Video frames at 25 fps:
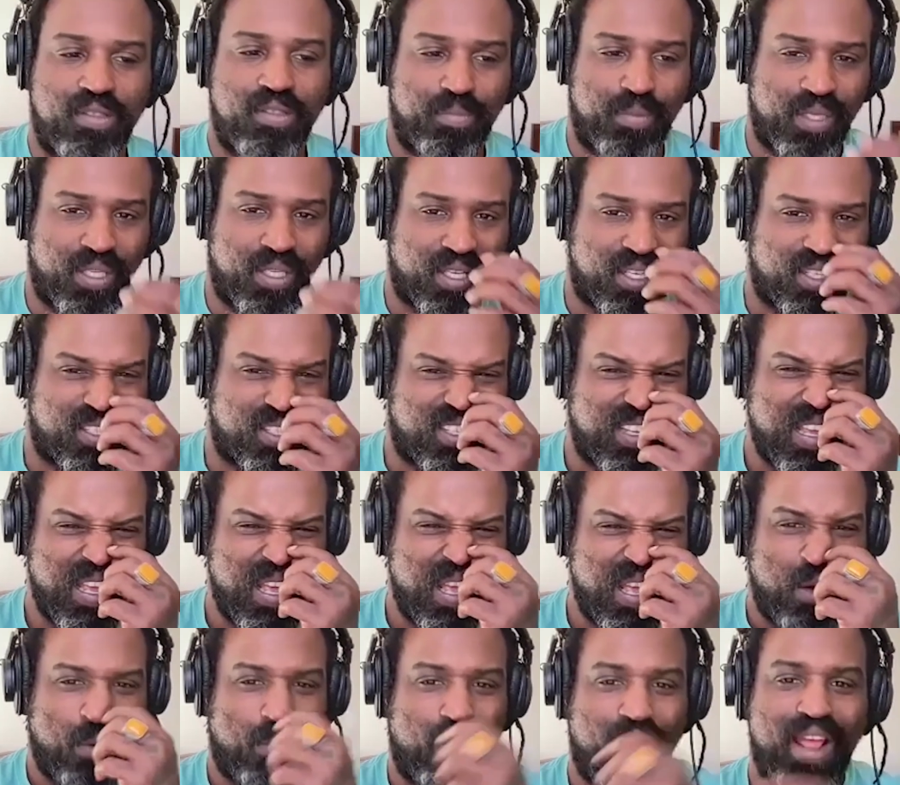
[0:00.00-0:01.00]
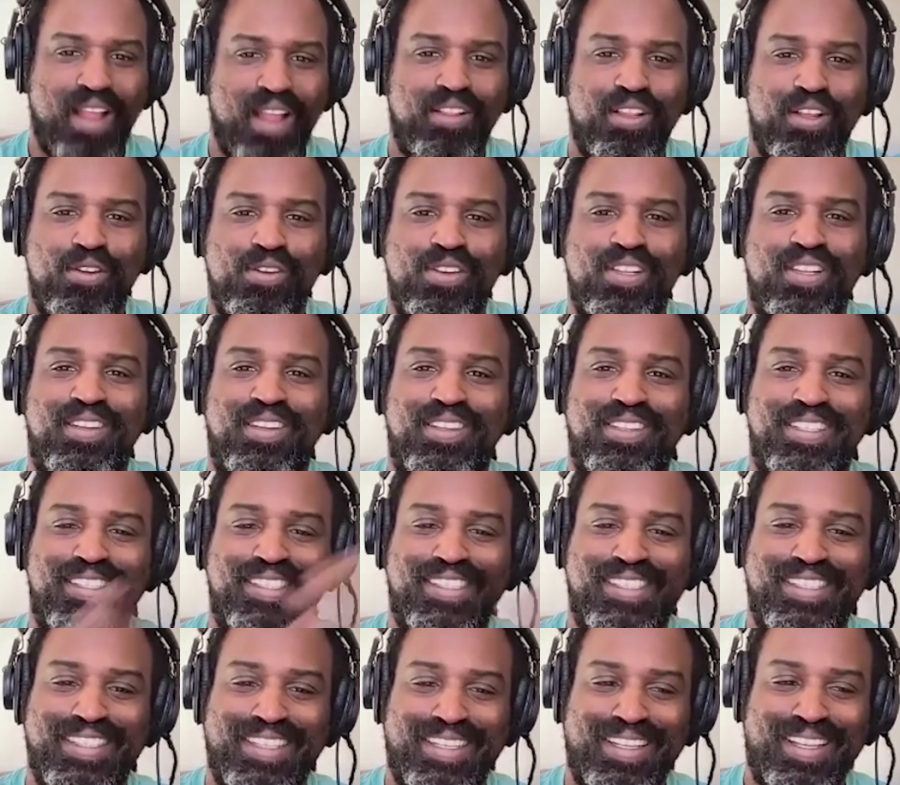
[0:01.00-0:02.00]
Because what I learned in
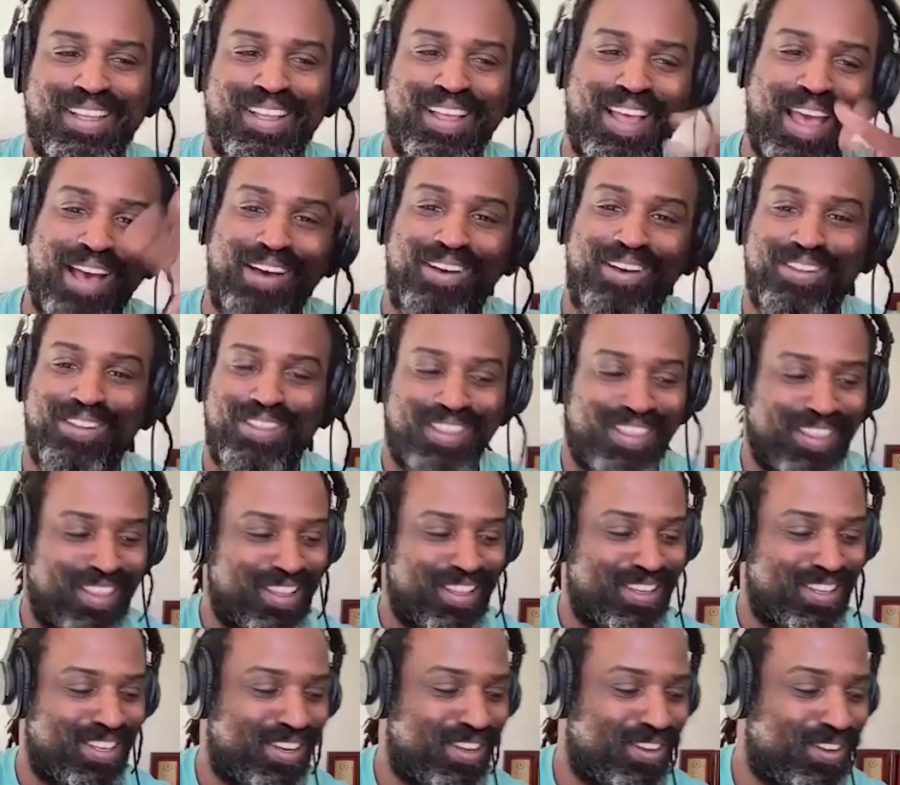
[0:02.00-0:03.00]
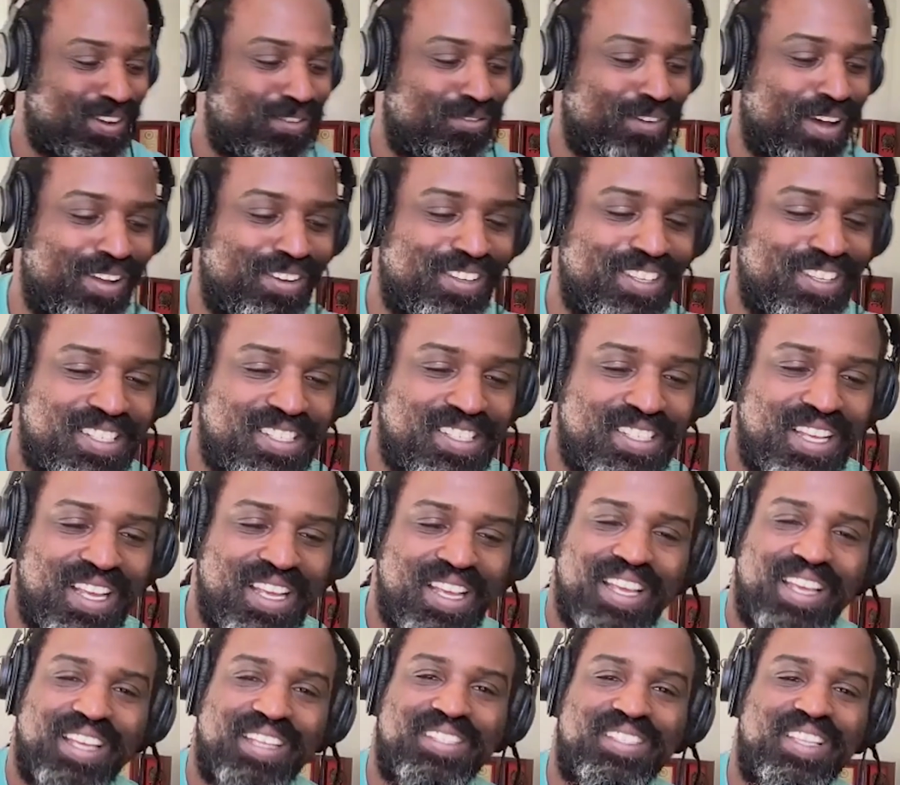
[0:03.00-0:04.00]
holistic health, wellness,
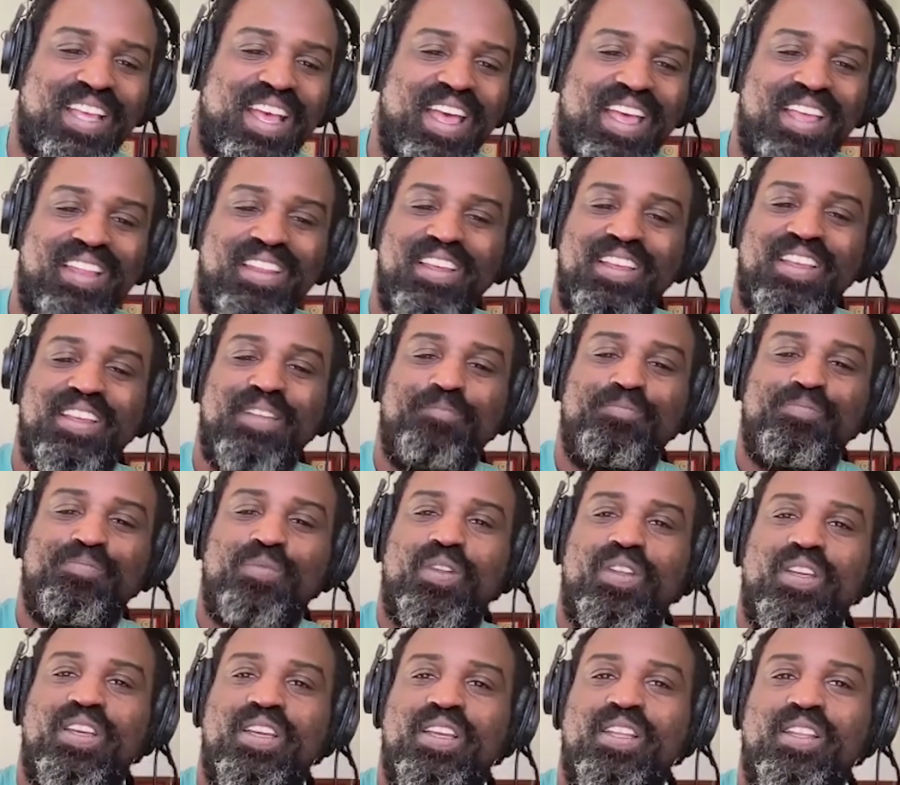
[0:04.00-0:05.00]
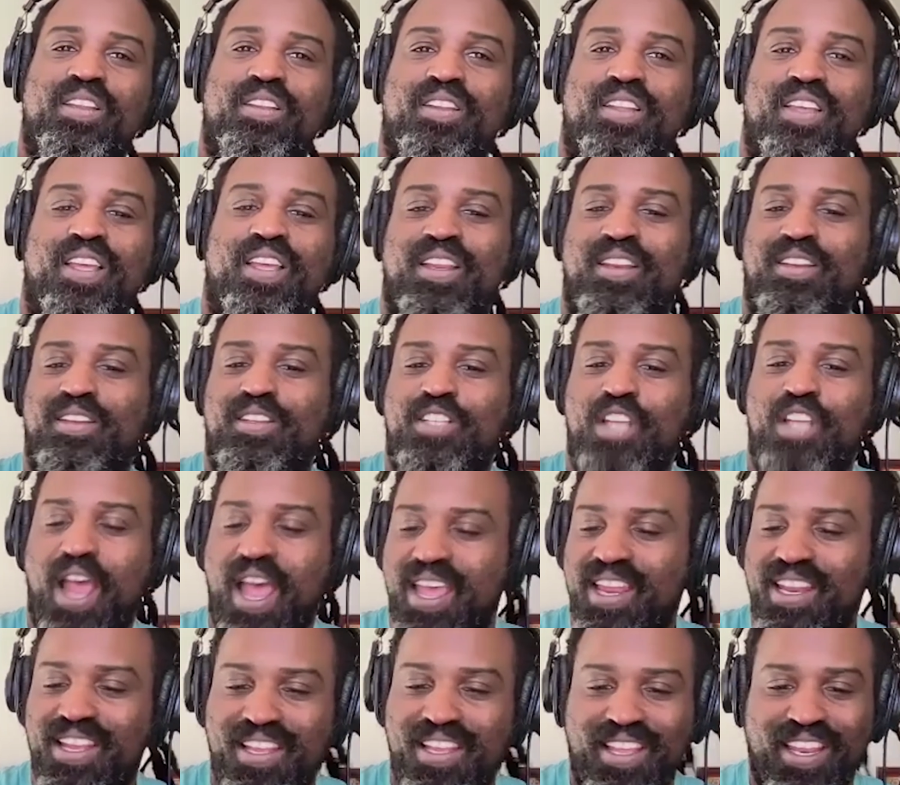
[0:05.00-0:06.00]
is that in
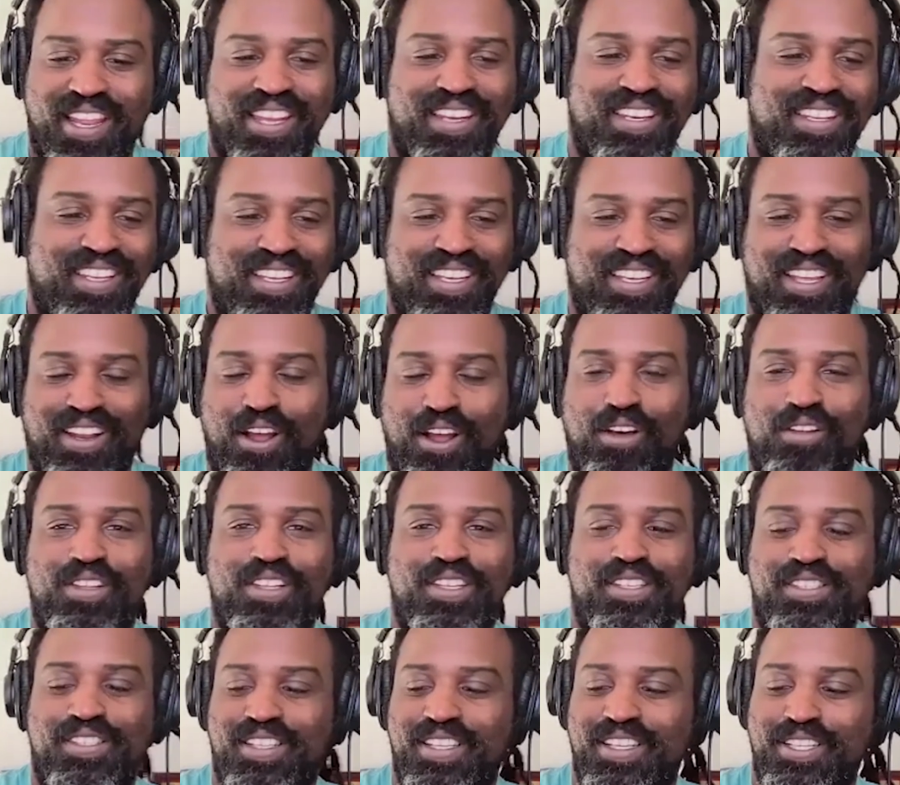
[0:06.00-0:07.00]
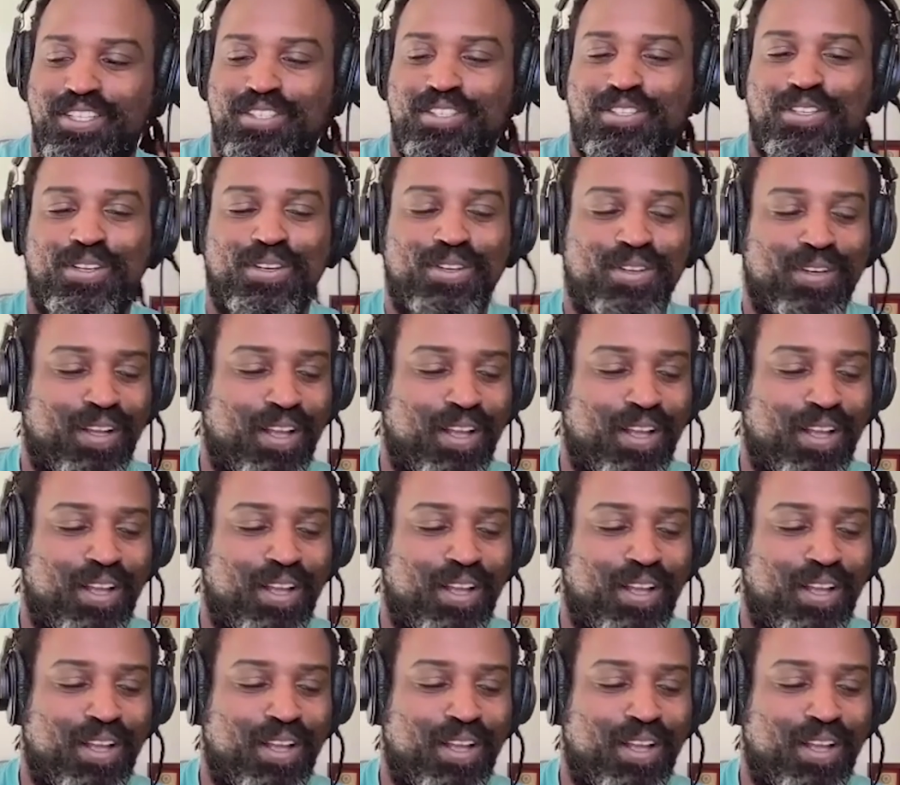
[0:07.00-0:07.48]
China and India and all these Eastern